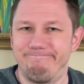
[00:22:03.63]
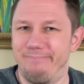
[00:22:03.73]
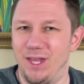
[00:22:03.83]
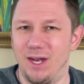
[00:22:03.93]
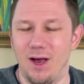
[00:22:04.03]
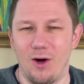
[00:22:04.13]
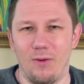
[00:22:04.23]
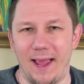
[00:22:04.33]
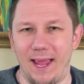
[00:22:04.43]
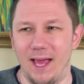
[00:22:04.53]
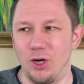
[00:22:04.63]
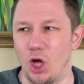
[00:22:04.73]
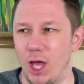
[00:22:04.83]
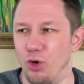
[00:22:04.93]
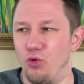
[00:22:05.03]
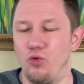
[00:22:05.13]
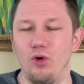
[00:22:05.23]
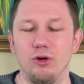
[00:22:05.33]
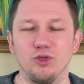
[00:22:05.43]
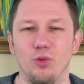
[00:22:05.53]
you know, and and who
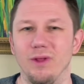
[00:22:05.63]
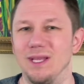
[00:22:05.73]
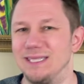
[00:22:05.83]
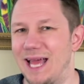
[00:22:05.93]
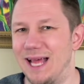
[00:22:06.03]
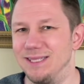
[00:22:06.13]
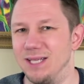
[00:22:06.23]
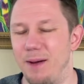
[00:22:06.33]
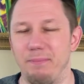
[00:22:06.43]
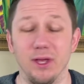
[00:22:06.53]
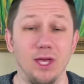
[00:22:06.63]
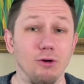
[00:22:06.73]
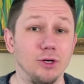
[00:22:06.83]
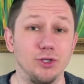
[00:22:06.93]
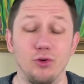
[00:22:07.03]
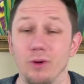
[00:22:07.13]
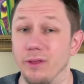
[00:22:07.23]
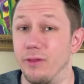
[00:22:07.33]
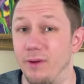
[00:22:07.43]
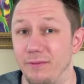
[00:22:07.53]
knows where this ends up a year or two or
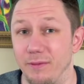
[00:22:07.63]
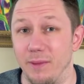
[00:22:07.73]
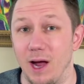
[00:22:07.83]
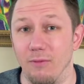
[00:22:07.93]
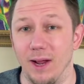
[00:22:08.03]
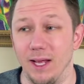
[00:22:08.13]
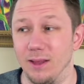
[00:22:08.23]
three from now, right?